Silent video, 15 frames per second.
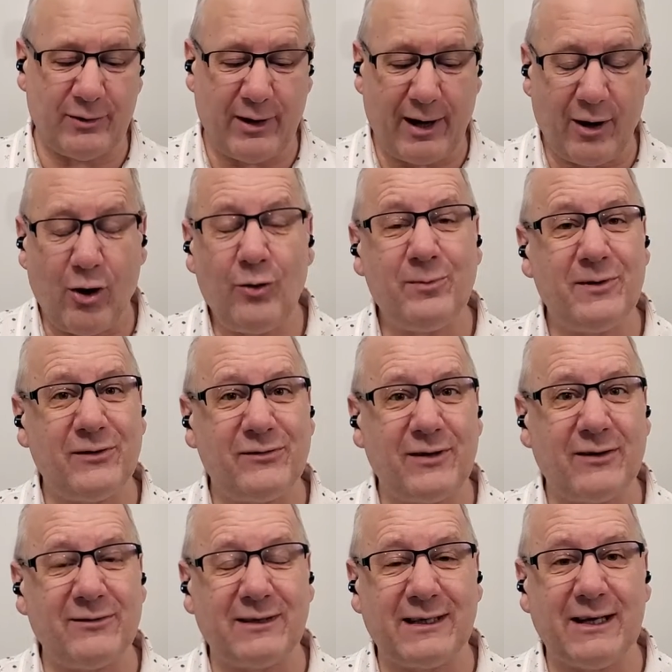Now, I hope this
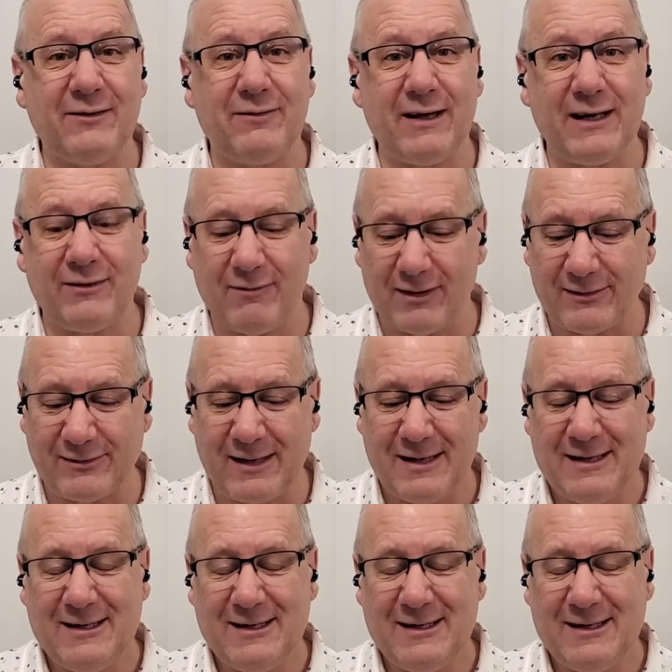doesn't give any of us